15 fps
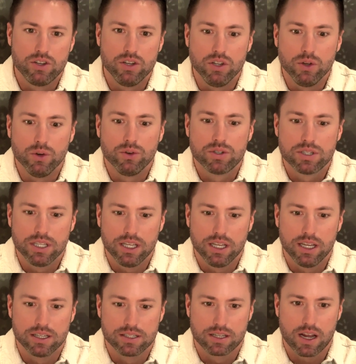do you
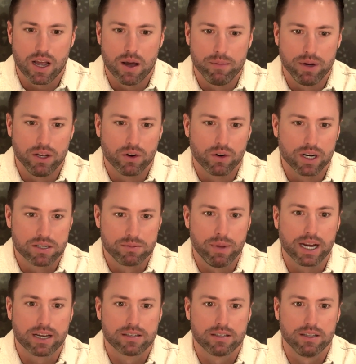see as coming or
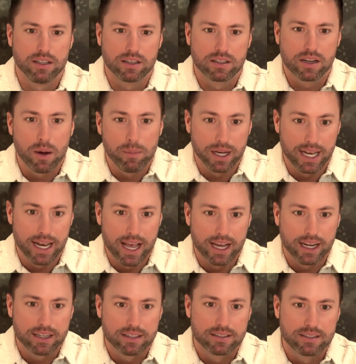expect that's coming
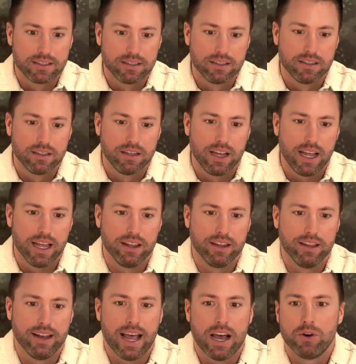next? And
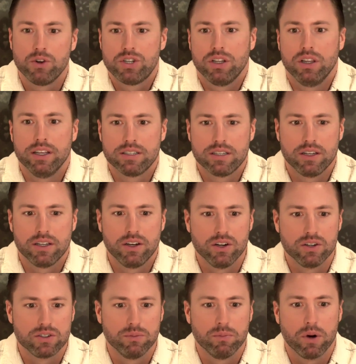then how should listeners
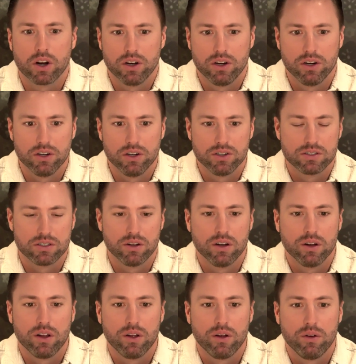or marketers
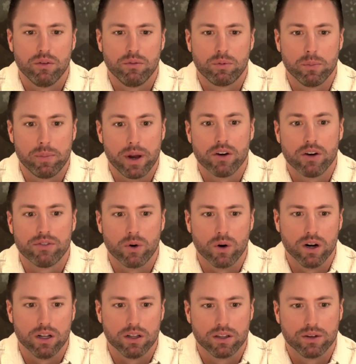prepare for
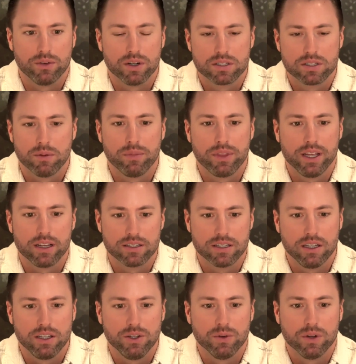it? What are some things
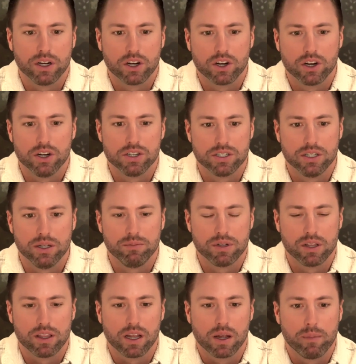that you would encourage them to
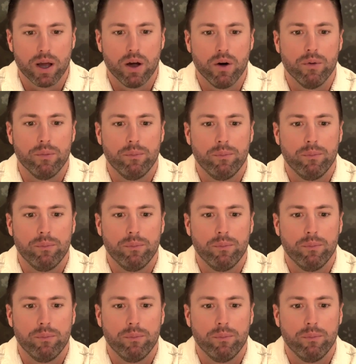think about?